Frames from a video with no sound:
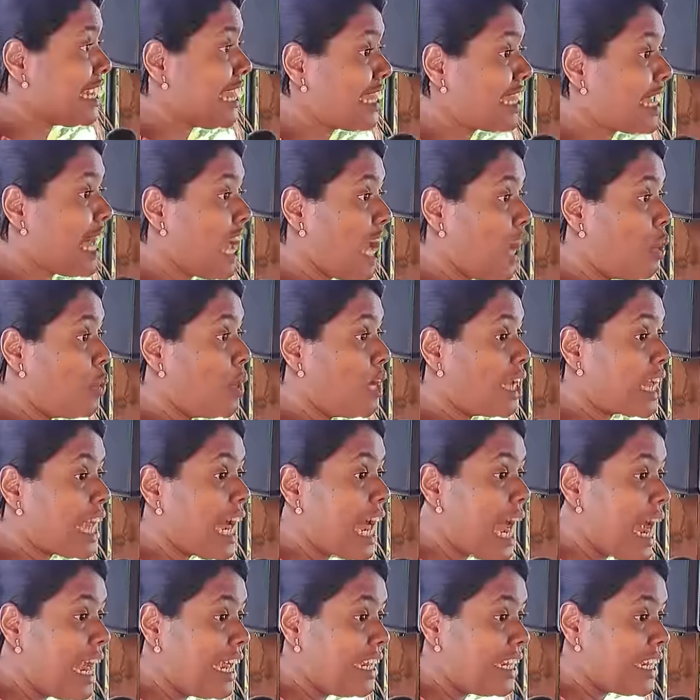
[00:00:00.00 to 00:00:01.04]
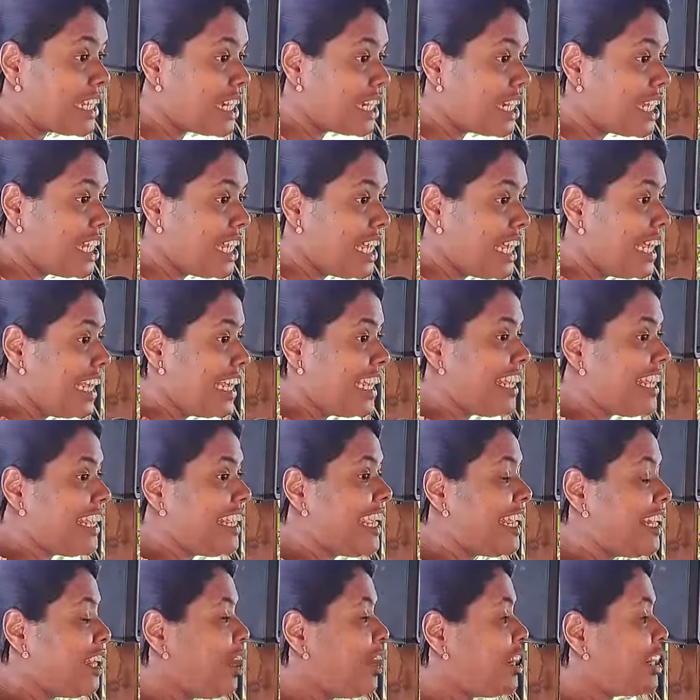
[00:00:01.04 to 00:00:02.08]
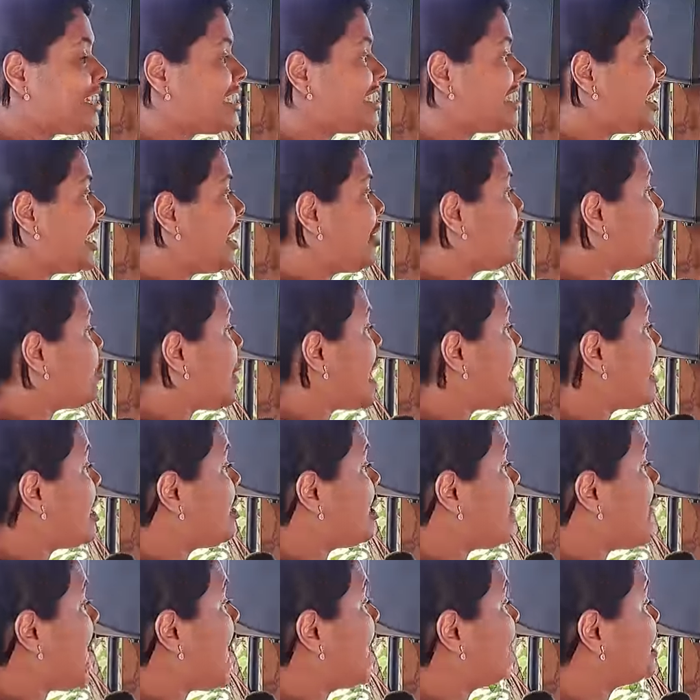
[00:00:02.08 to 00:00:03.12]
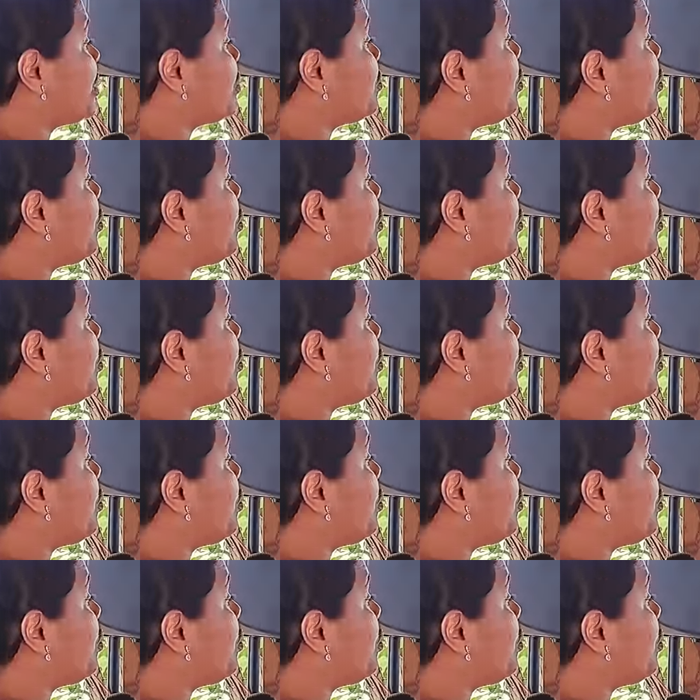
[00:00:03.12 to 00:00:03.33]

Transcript: like how a gardener, he cannot say one last